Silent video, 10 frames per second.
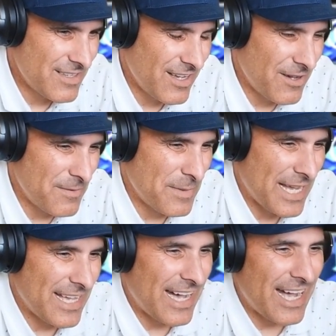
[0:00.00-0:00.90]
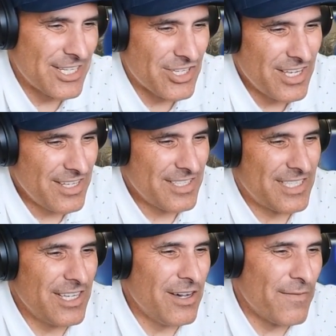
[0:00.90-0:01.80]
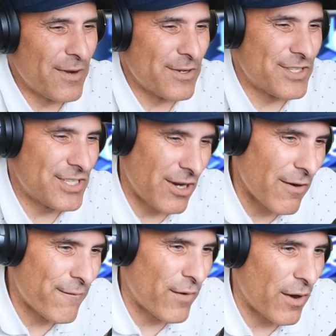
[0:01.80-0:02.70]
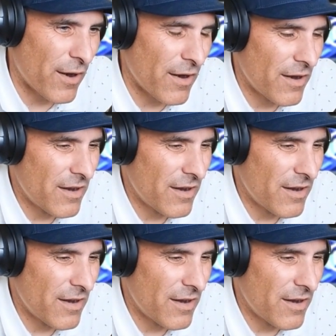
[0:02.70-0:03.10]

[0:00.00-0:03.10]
Oh my gosh. Silver Surfer.